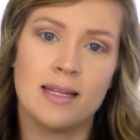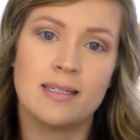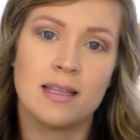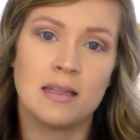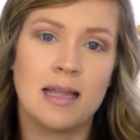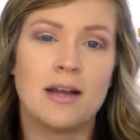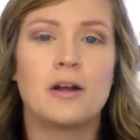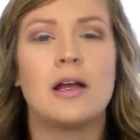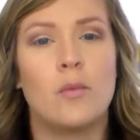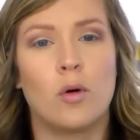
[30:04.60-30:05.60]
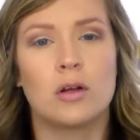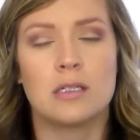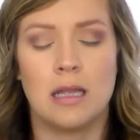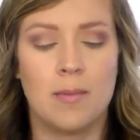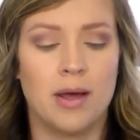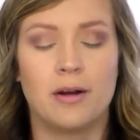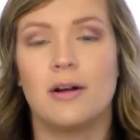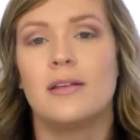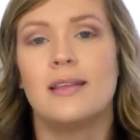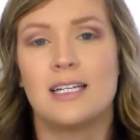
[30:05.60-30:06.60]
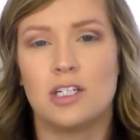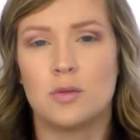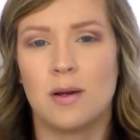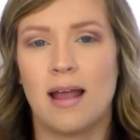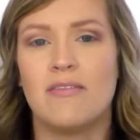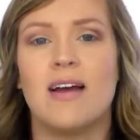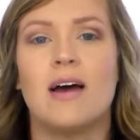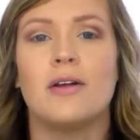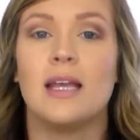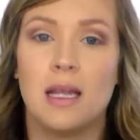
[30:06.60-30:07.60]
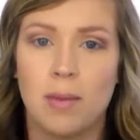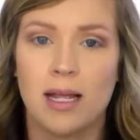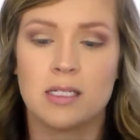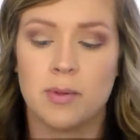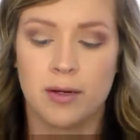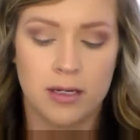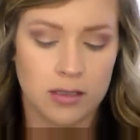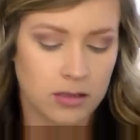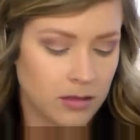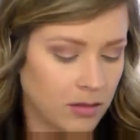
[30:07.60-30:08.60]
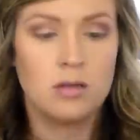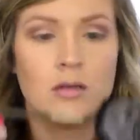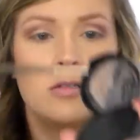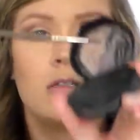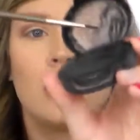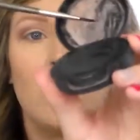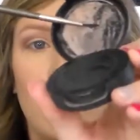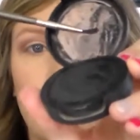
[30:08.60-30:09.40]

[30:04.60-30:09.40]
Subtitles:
it into the liner, it works a lot better. That's just what I found in my experience. So